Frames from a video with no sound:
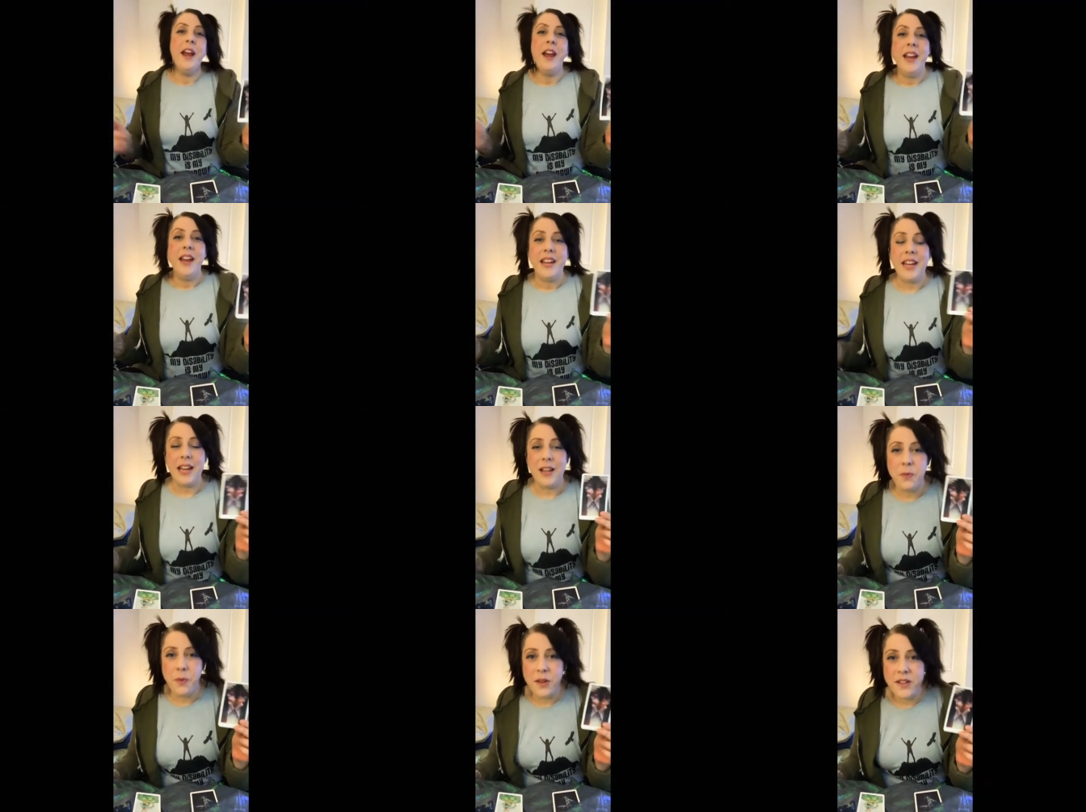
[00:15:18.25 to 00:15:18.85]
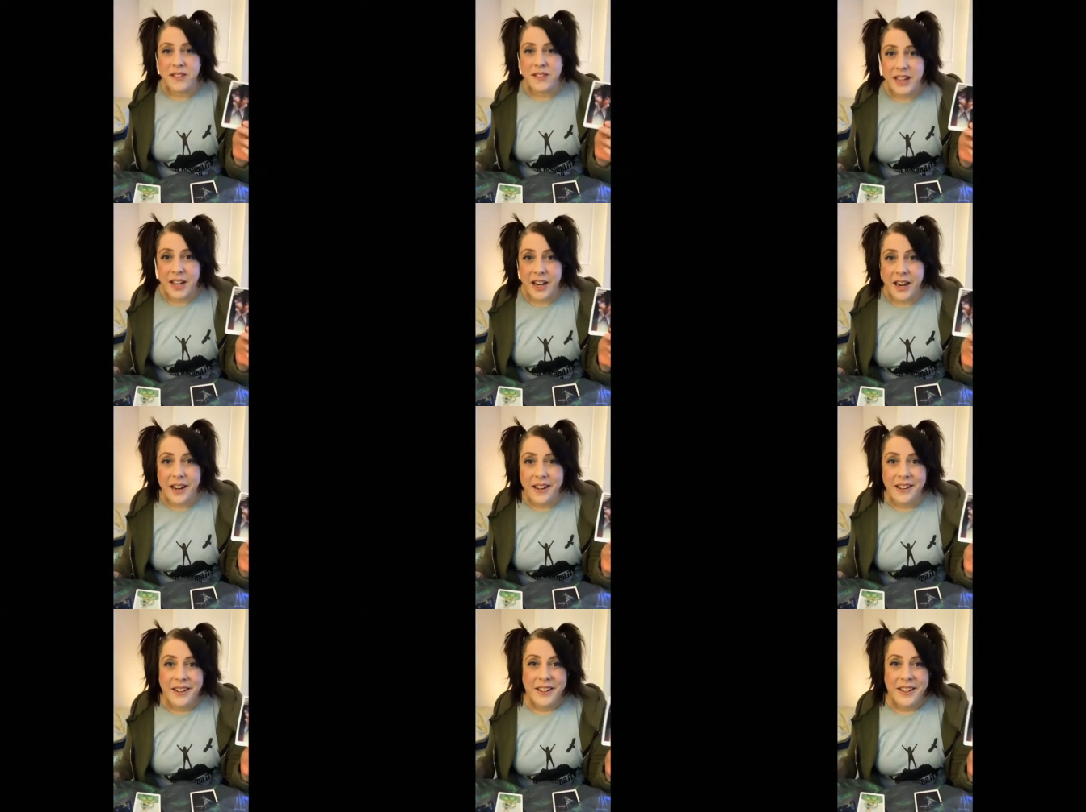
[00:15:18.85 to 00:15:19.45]
Guess what,
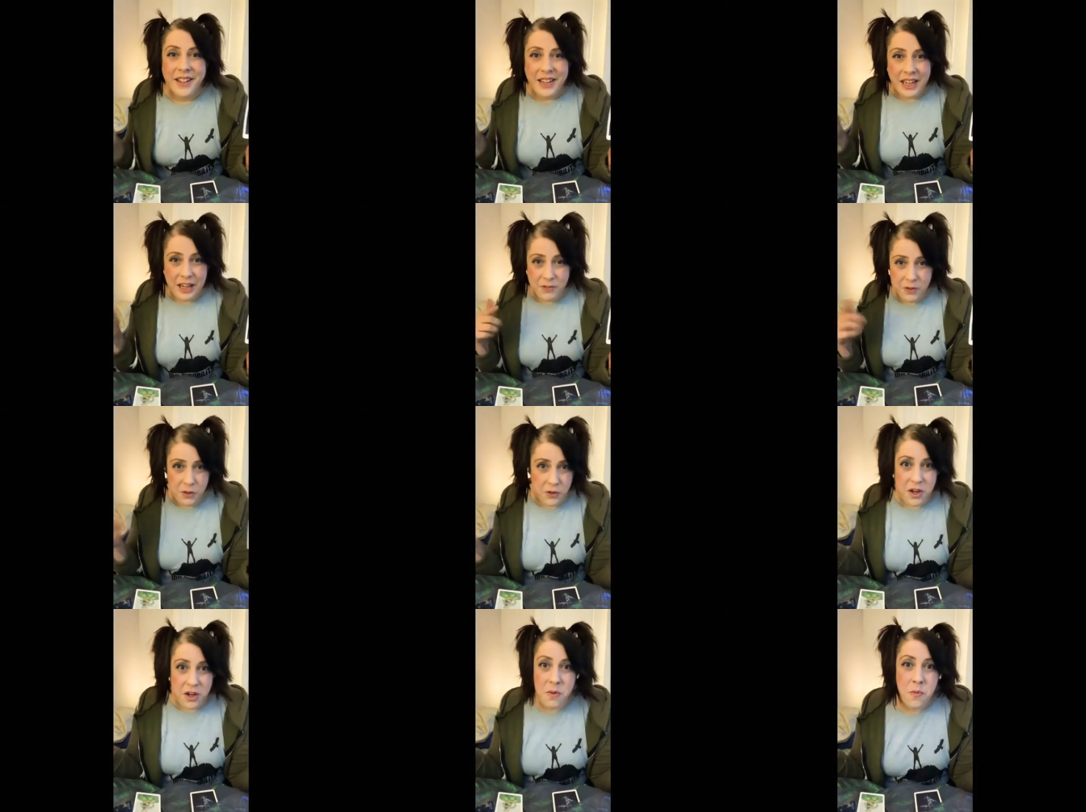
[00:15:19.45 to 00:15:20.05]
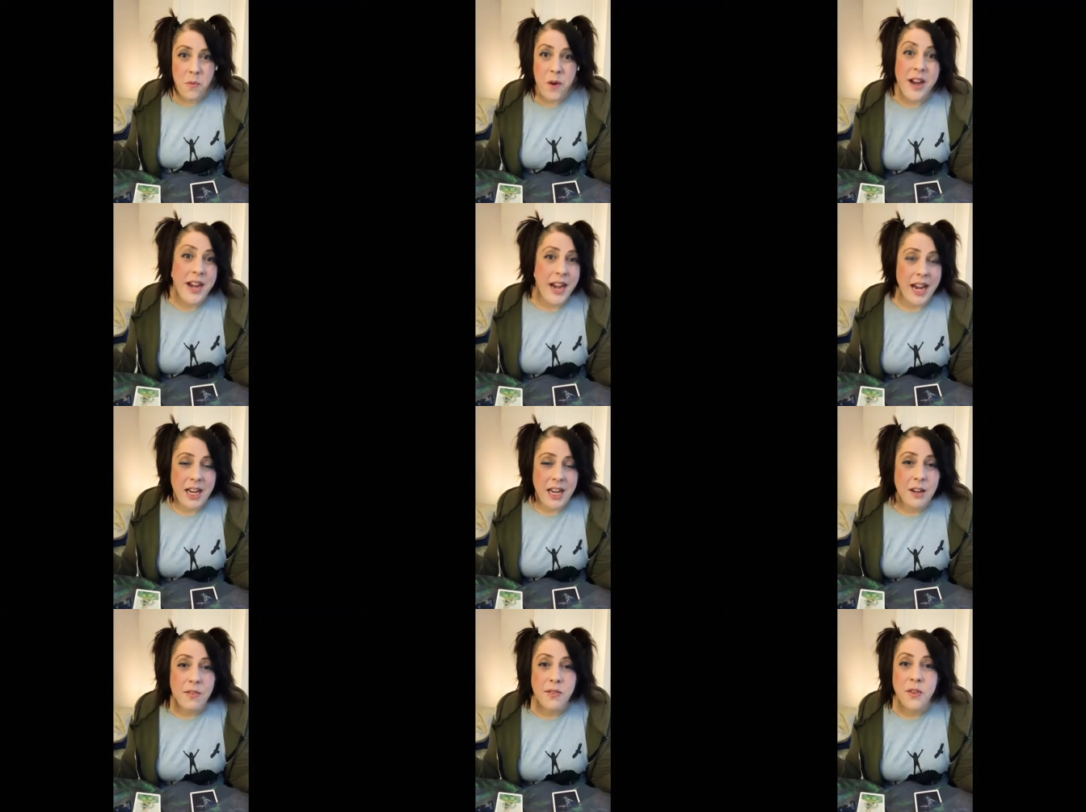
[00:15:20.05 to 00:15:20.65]
Sarah? If you didn't write
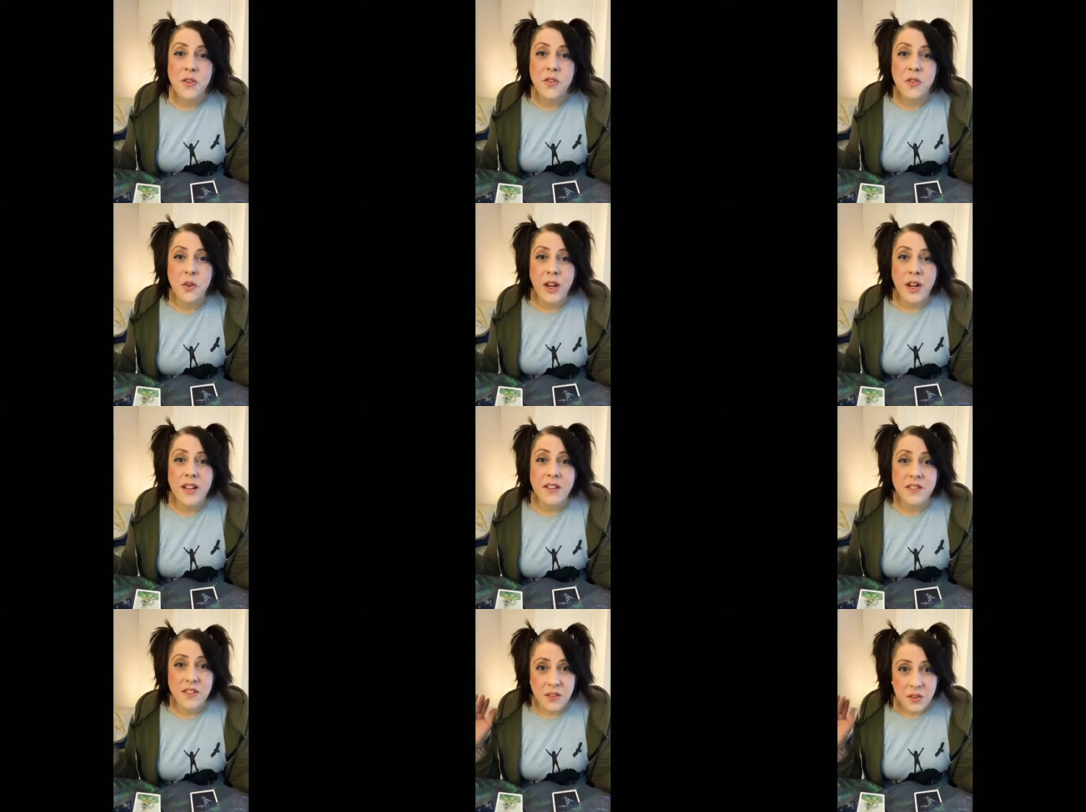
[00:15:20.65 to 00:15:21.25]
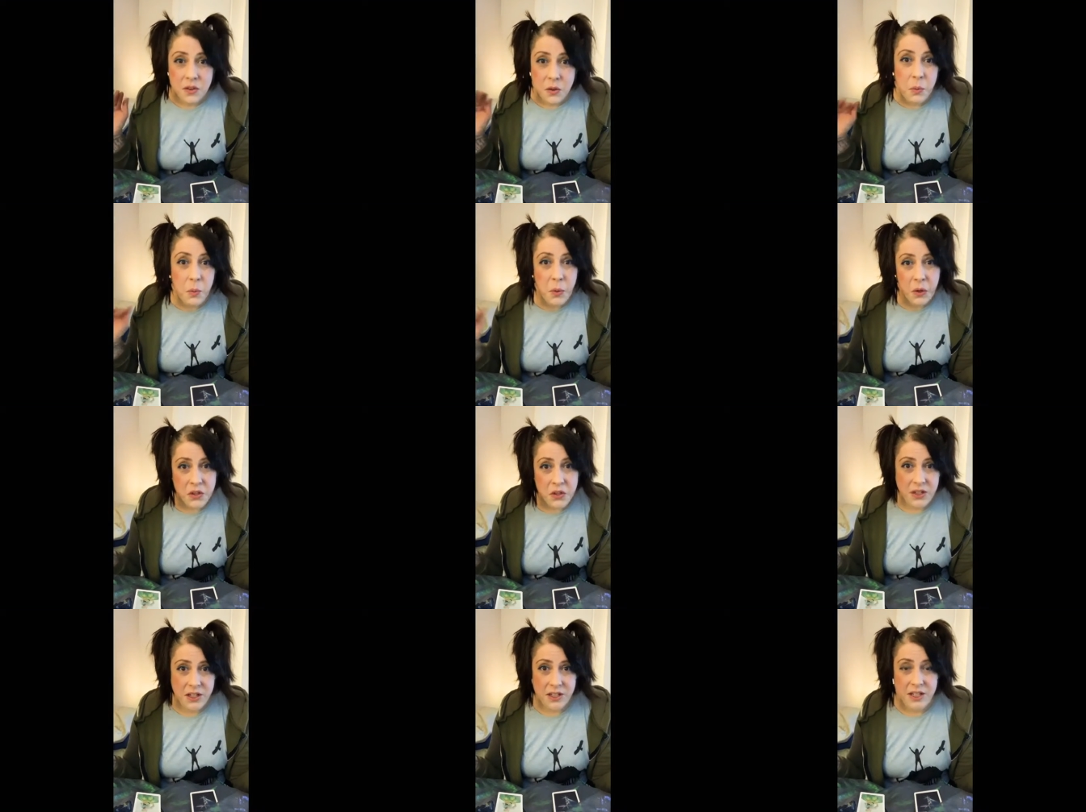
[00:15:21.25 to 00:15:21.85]
any of those grants, the
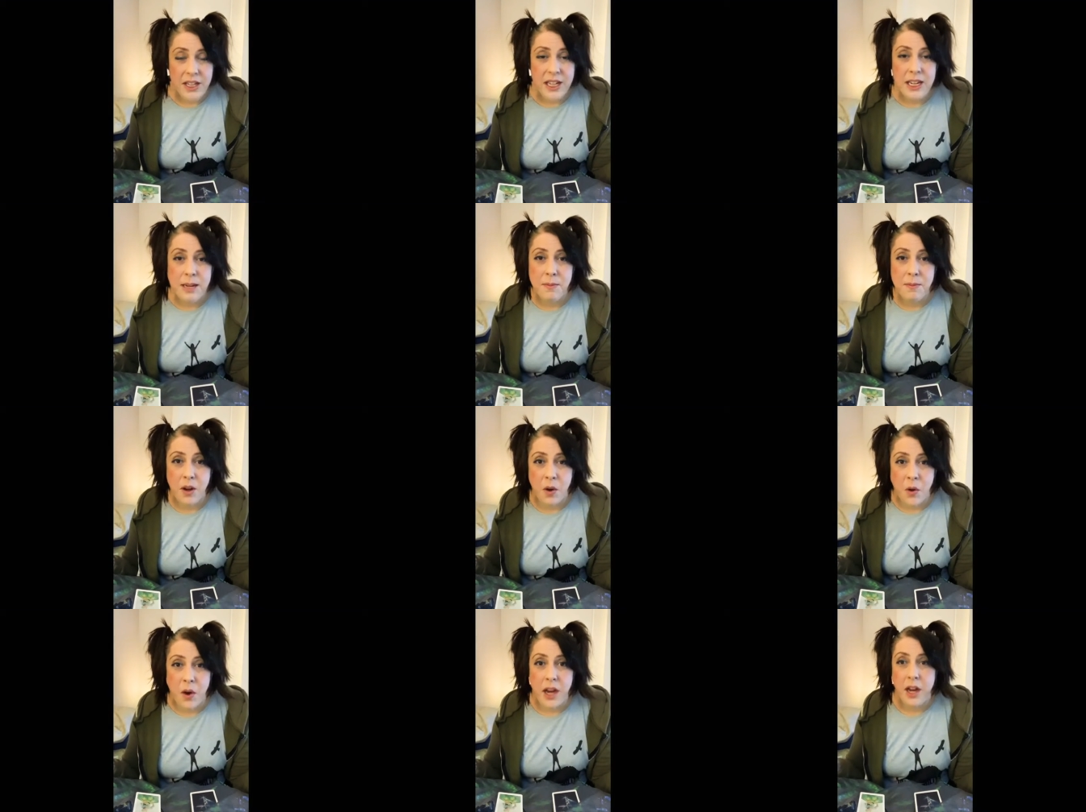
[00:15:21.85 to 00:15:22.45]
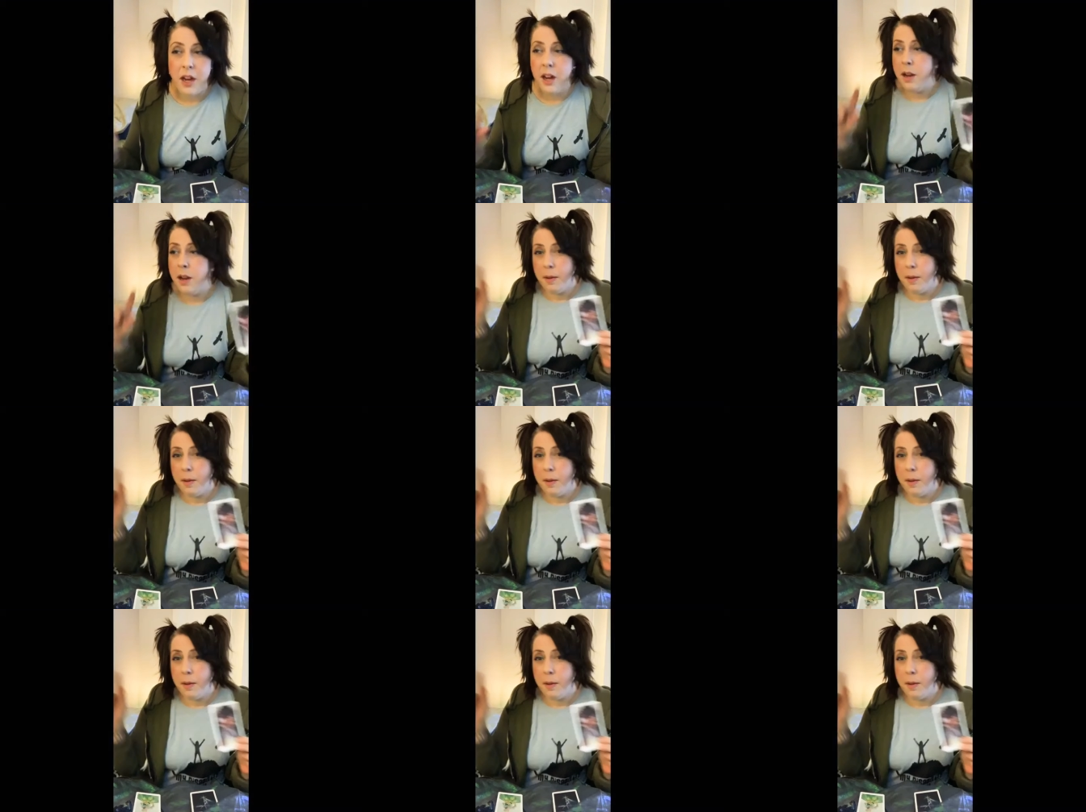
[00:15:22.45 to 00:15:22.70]
world's gonna keep going.